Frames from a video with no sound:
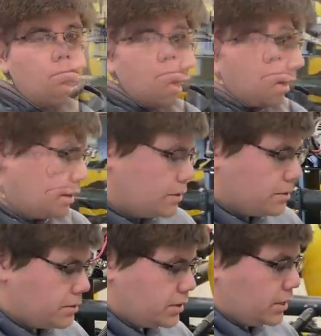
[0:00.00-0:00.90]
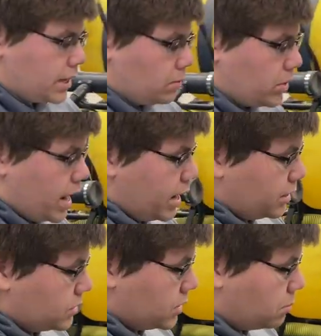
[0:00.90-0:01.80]
Another thing that we're
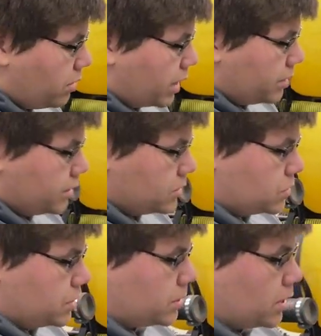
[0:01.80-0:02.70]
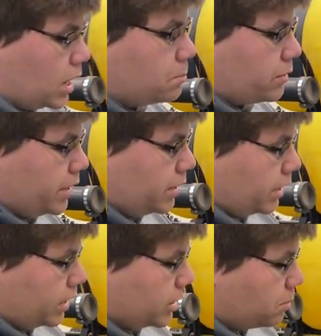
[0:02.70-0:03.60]
adding to the planter this year, upgrading
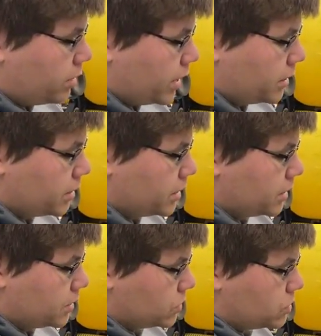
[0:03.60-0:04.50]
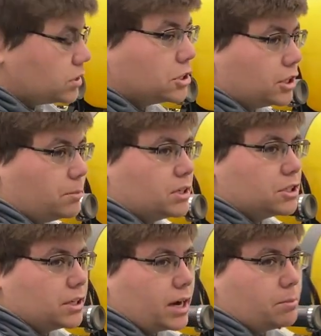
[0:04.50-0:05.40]
on our planter, is
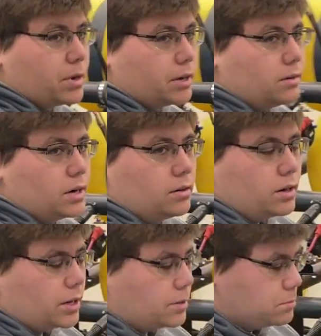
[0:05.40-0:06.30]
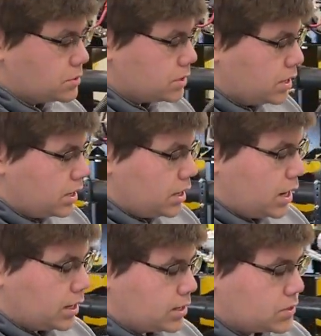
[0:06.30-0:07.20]
GBGI parallel arms.
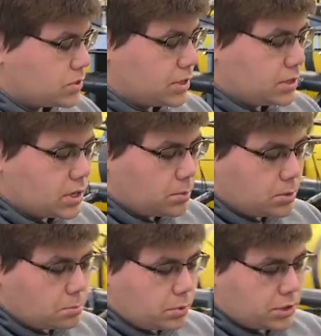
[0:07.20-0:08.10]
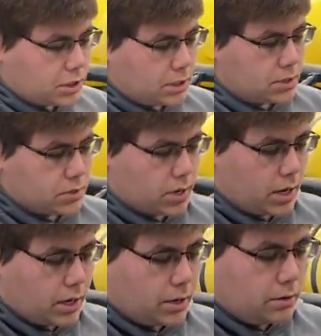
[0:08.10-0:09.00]
This is a double bushing
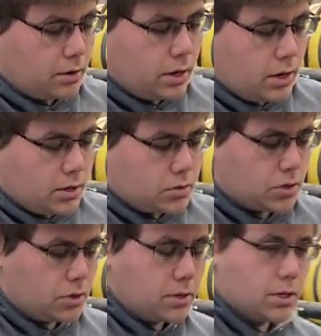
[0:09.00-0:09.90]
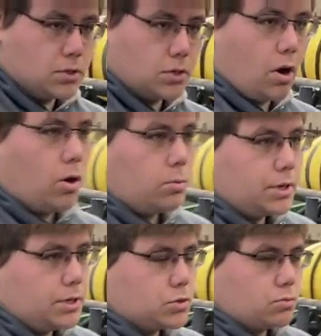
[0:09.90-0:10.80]
design, so it is
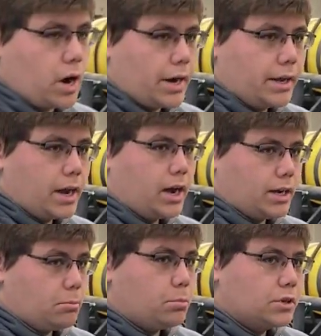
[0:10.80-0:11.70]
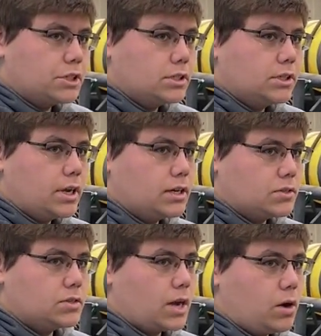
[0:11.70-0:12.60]
always riding on a bushing and
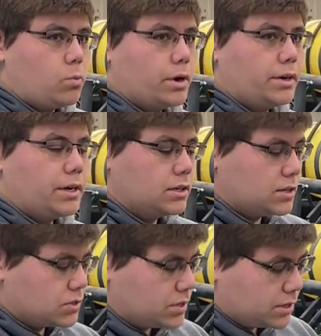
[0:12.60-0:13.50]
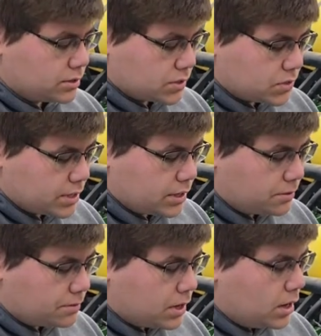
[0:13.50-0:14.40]
it's not wearing into the steel itself.